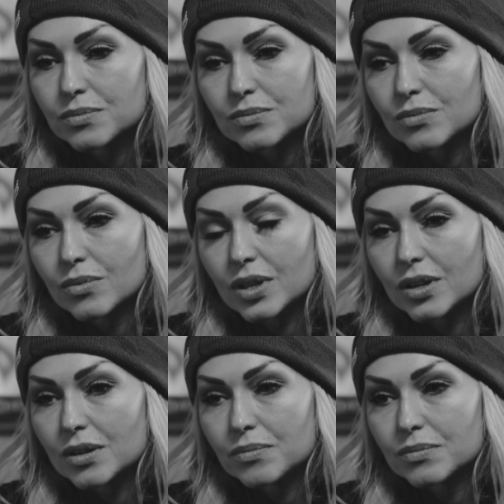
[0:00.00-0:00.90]
whether
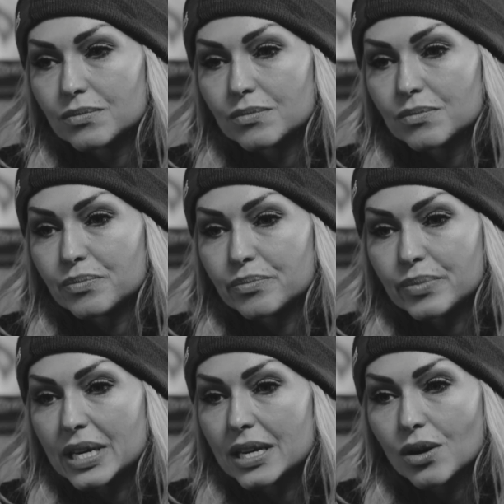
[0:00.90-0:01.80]
it
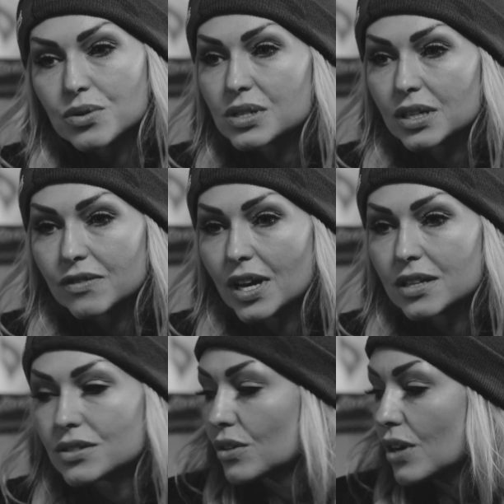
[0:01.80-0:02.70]
be hosting
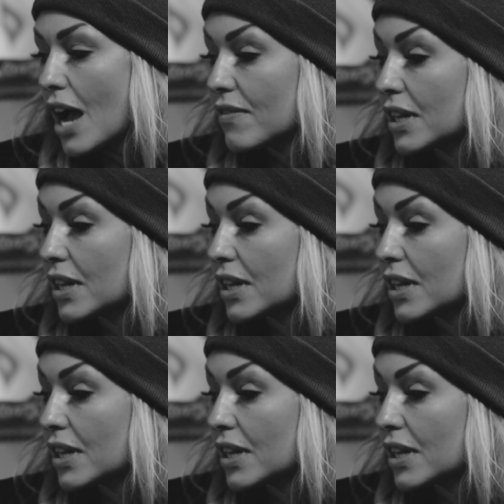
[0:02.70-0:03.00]
events or having